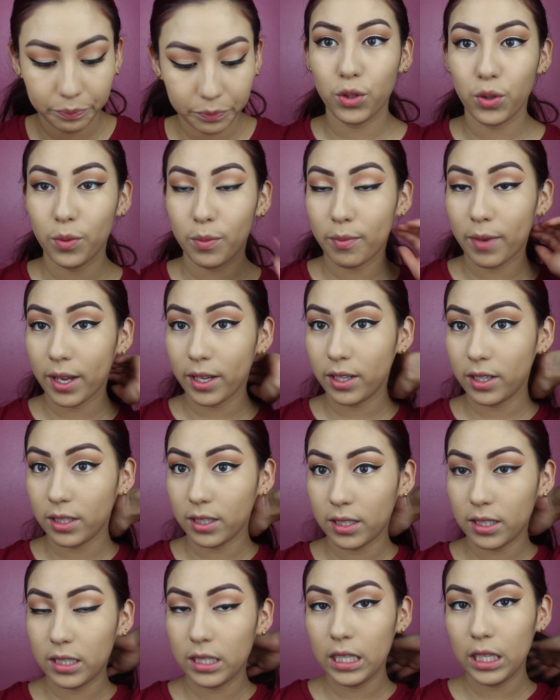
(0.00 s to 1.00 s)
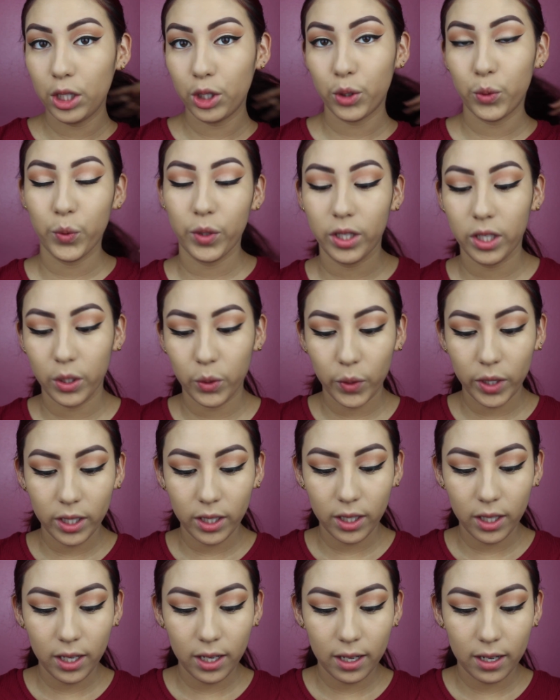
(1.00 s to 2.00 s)
Do my concealer really
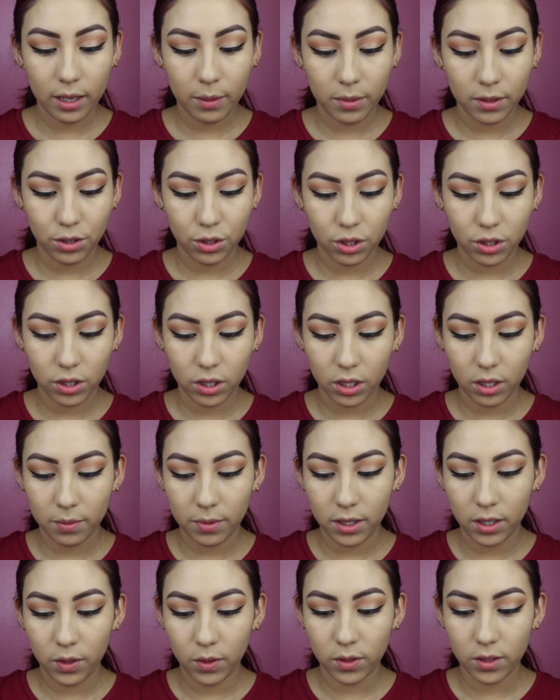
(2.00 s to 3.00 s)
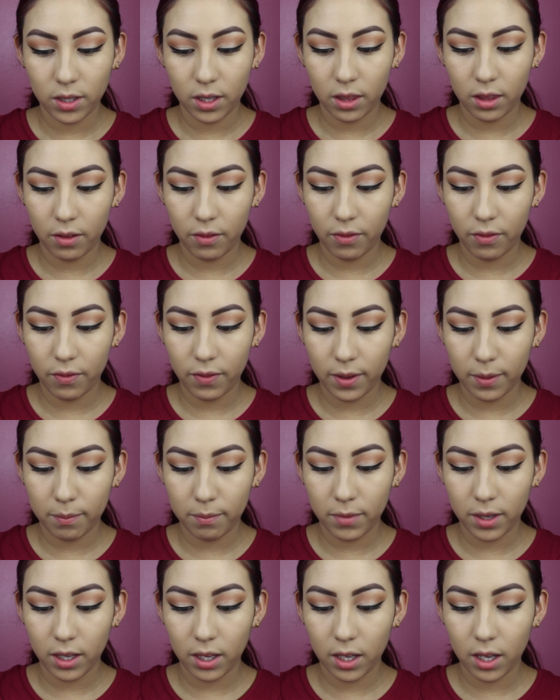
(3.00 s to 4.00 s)
quickly, and I'm just gonna be using the Fit
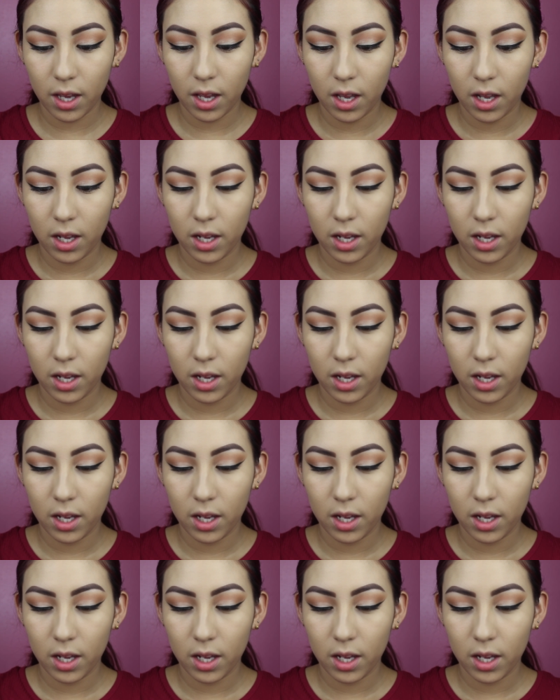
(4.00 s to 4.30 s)
Me